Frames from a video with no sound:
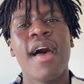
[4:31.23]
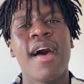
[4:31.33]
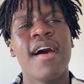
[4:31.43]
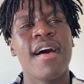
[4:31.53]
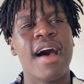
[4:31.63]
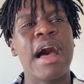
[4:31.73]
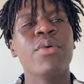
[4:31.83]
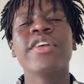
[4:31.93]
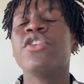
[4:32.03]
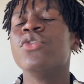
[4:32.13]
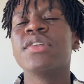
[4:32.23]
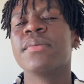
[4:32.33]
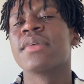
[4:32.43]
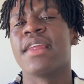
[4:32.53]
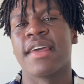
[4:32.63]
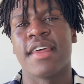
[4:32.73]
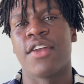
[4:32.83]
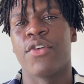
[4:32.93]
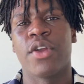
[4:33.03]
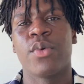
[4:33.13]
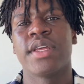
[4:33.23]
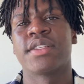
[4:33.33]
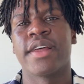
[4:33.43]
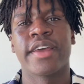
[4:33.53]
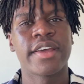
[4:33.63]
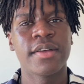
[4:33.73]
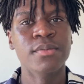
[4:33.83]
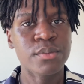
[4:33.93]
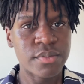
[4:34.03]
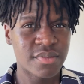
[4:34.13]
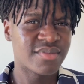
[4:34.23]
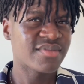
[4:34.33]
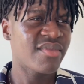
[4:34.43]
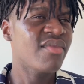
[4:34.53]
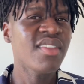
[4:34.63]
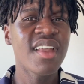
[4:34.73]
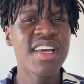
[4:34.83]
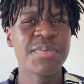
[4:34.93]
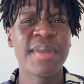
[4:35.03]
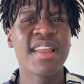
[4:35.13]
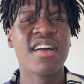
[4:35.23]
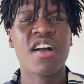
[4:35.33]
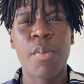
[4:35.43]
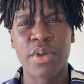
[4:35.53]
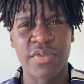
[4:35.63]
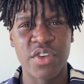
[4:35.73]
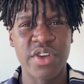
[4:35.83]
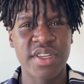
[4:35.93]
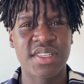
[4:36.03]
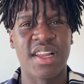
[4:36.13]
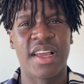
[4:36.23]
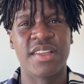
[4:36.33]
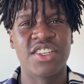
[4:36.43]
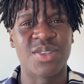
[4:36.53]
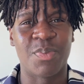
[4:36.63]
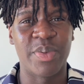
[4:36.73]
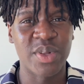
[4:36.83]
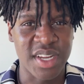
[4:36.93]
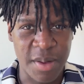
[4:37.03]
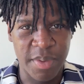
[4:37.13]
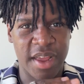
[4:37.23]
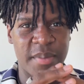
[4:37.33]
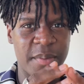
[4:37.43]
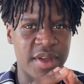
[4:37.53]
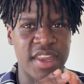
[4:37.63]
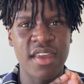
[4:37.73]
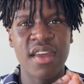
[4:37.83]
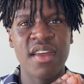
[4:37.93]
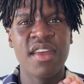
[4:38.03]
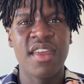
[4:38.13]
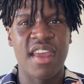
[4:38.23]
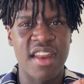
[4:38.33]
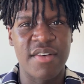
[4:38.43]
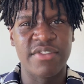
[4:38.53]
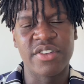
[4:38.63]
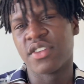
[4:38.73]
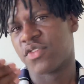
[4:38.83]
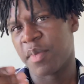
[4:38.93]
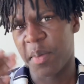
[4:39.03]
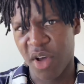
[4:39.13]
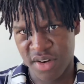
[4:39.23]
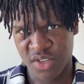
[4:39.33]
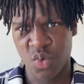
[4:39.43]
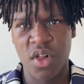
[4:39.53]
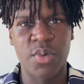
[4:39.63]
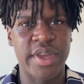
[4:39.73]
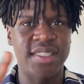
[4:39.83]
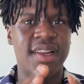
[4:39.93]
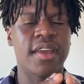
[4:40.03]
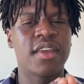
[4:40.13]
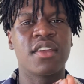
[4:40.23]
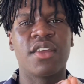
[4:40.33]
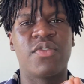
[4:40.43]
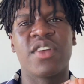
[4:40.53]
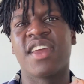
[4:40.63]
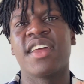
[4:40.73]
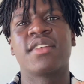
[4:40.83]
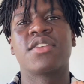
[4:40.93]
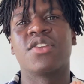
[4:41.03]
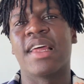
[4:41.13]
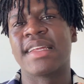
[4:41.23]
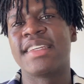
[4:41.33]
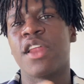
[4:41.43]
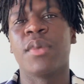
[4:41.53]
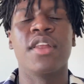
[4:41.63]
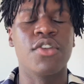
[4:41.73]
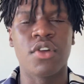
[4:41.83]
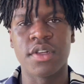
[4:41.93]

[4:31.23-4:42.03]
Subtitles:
I want to do something like that, right? Where it's like, I spent like a couple of years like just building up like my money, and I've learned this from Iman as well, where it's like if you can get to like $10 million,